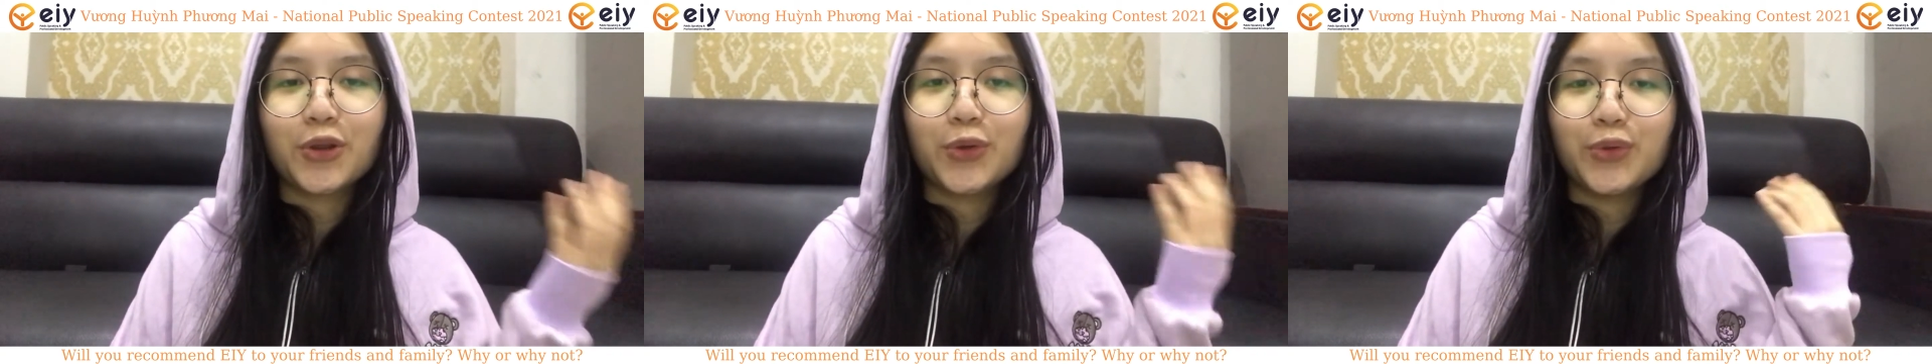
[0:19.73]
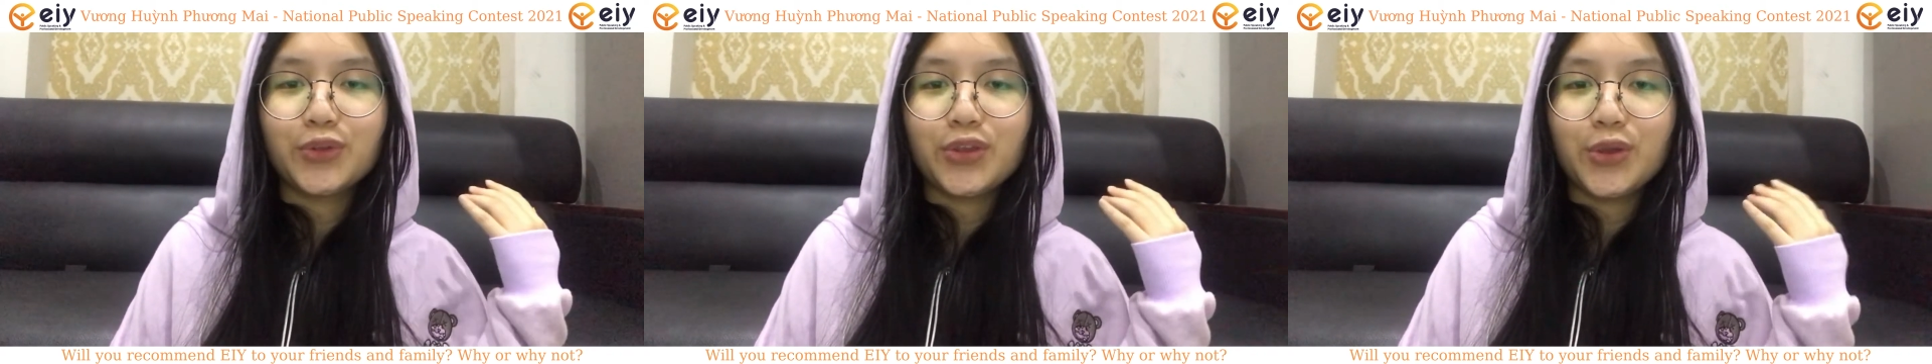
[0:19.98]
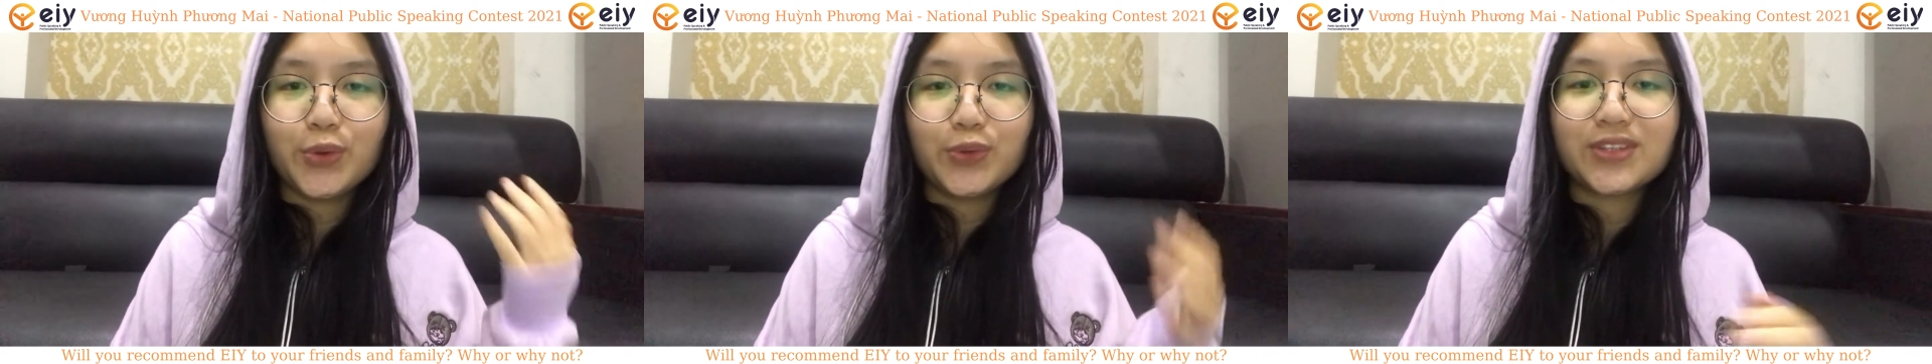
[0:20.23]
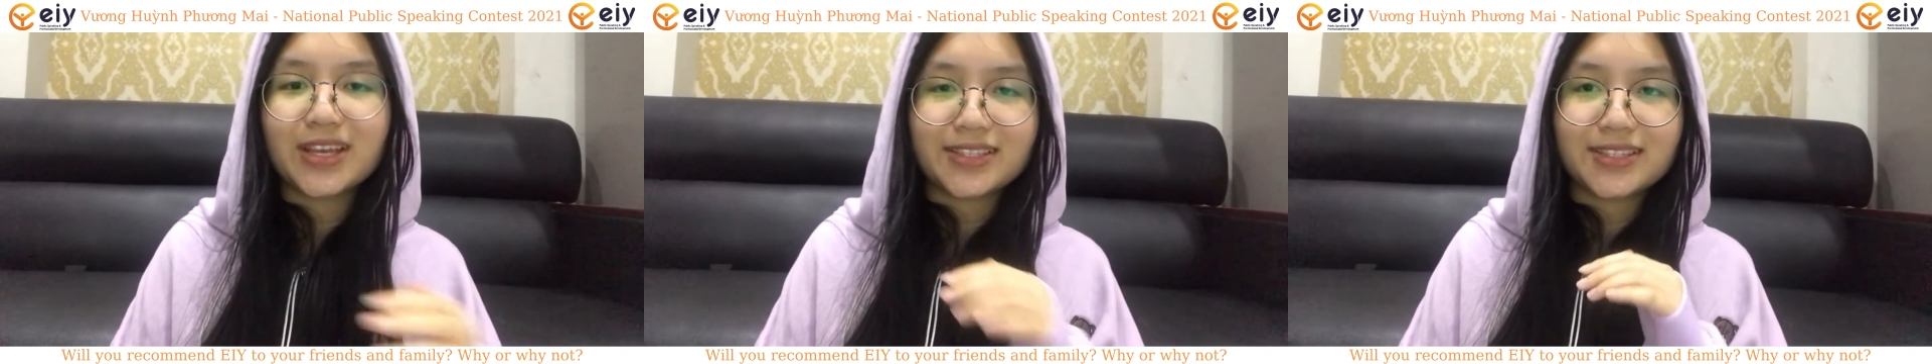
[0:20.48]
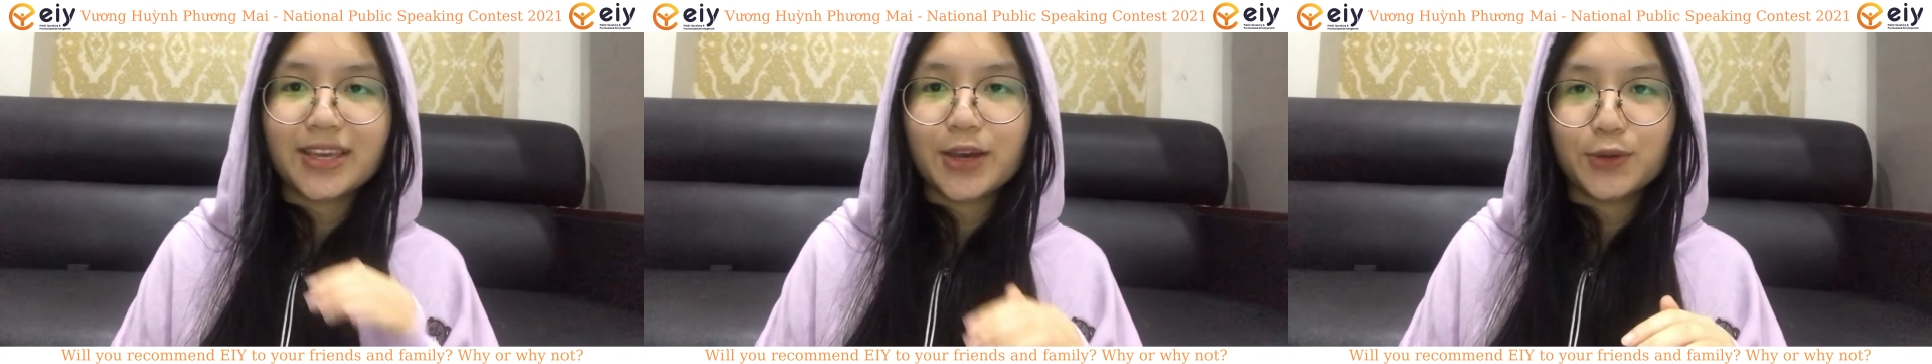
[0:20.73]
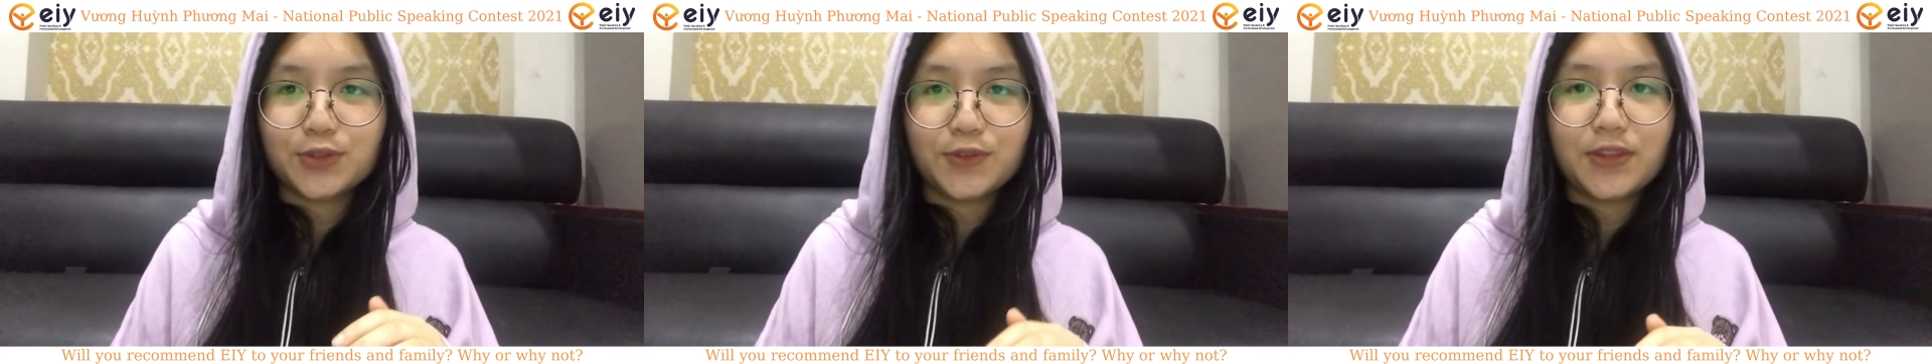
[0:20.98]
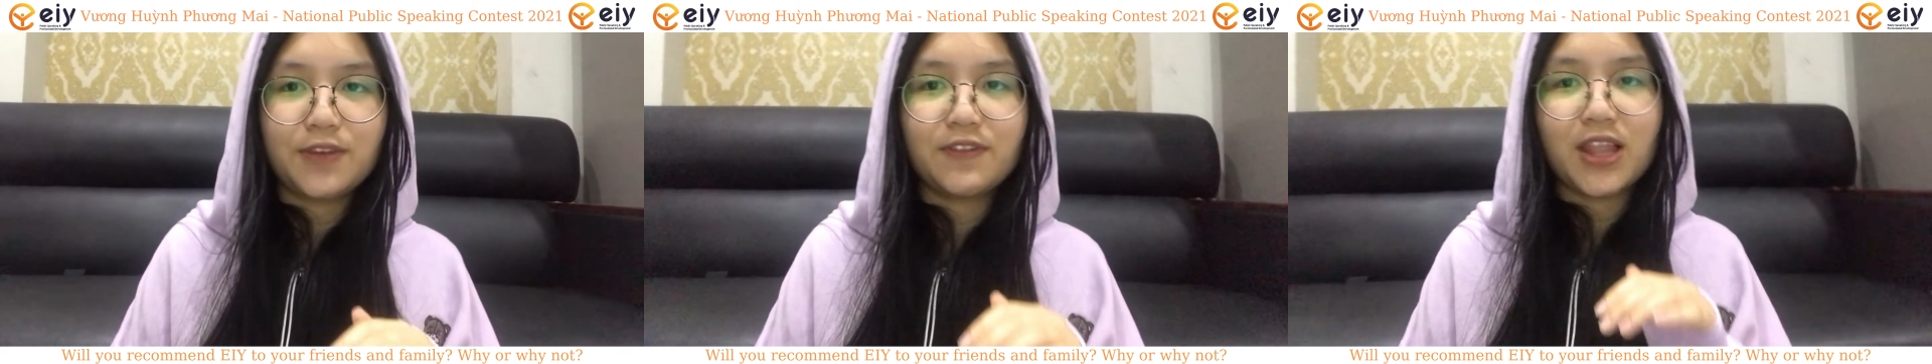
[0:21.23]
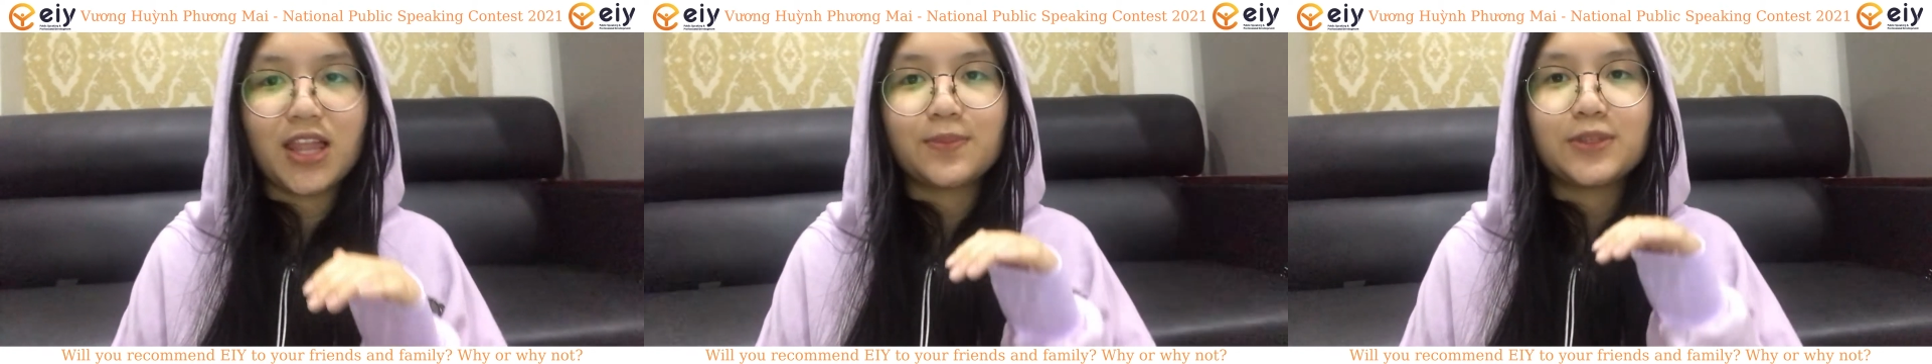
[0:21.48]
who use that skill to
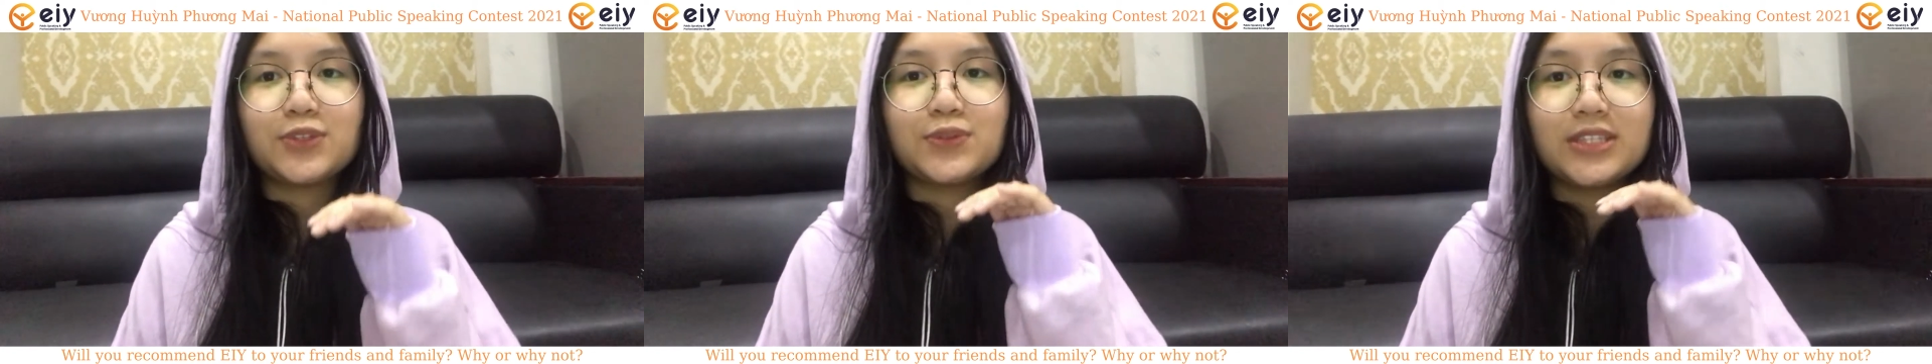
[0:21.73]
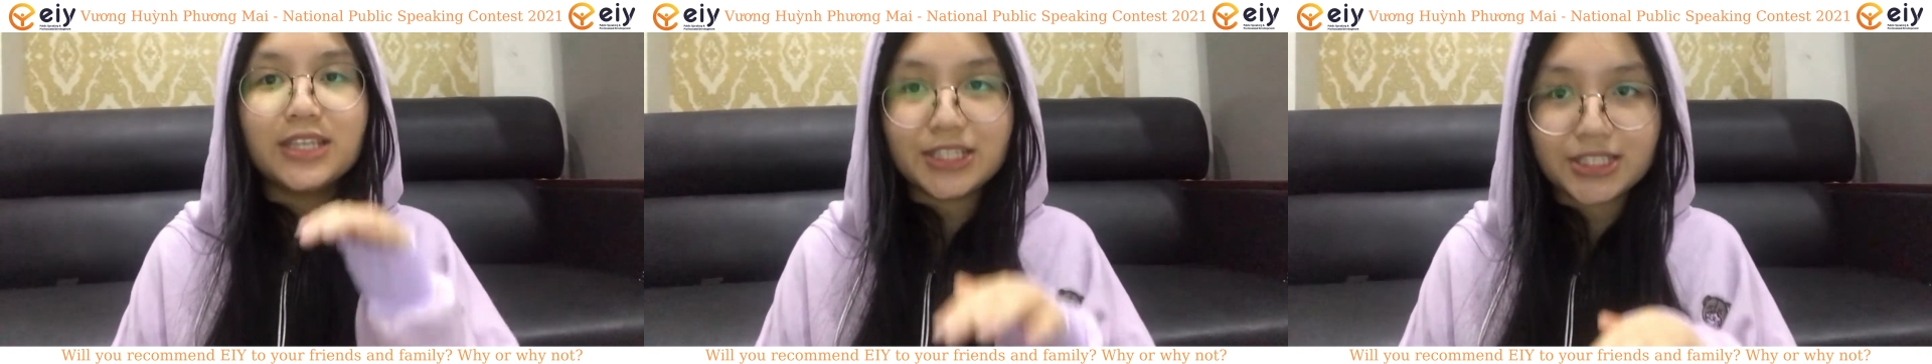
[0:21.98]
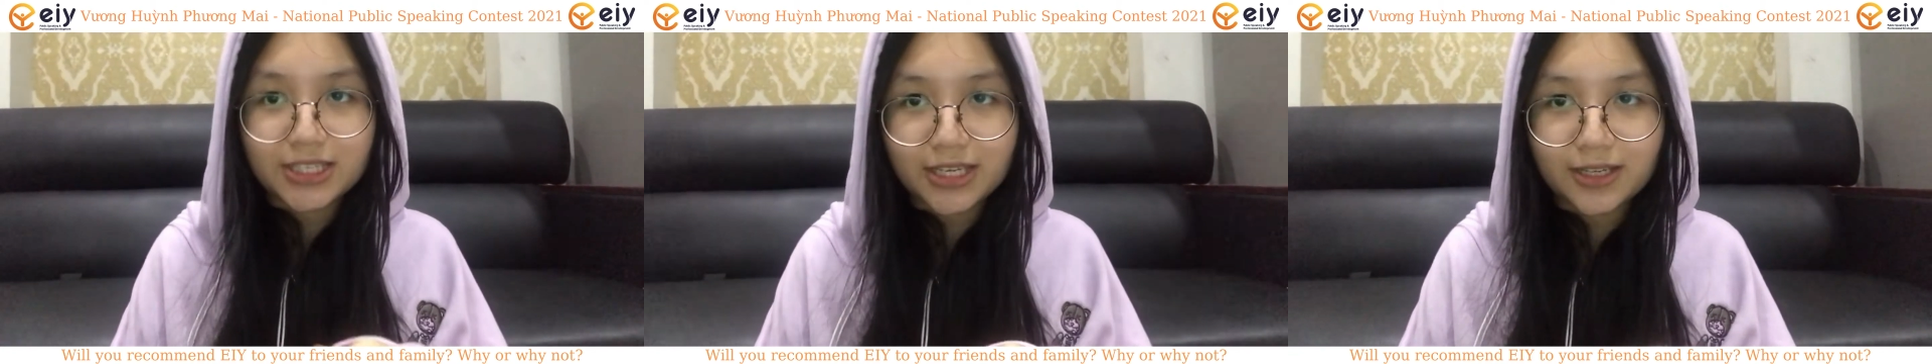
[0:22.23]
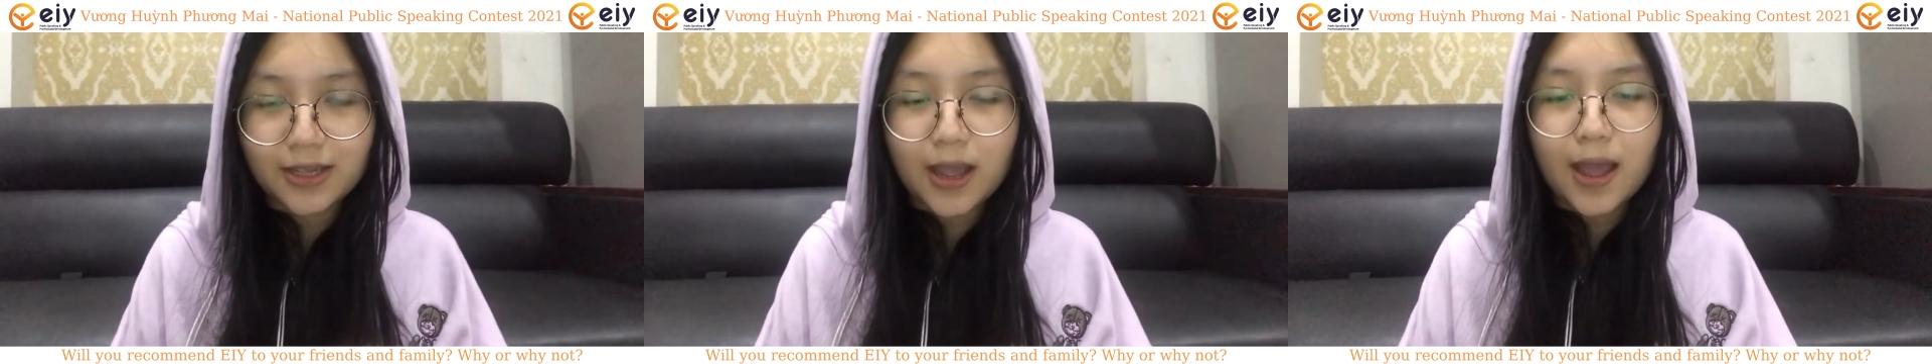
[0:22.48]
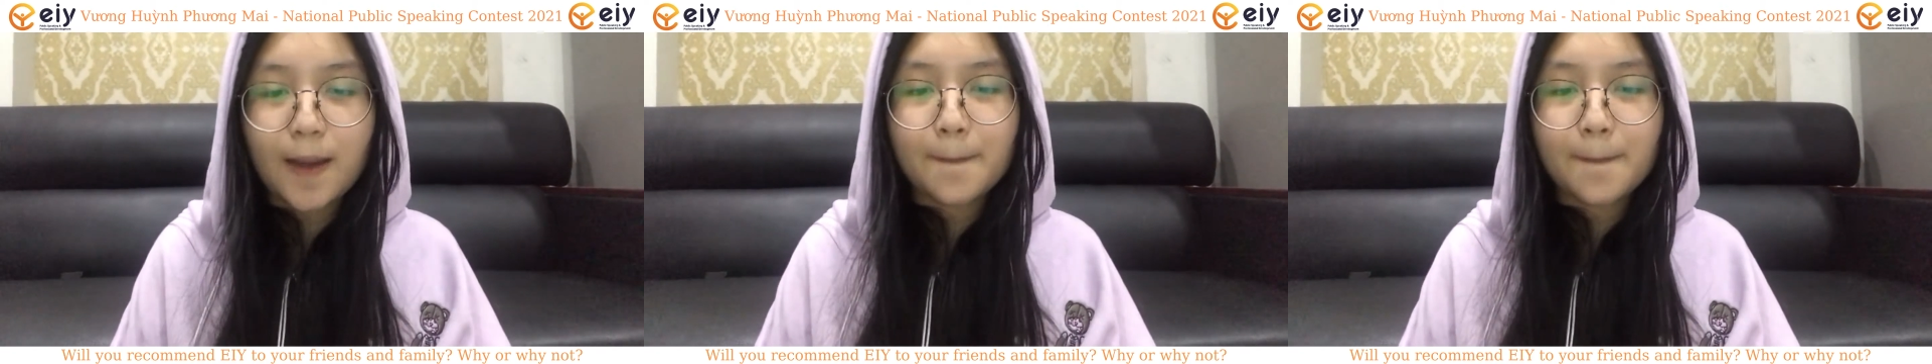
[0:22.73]
develop into teaching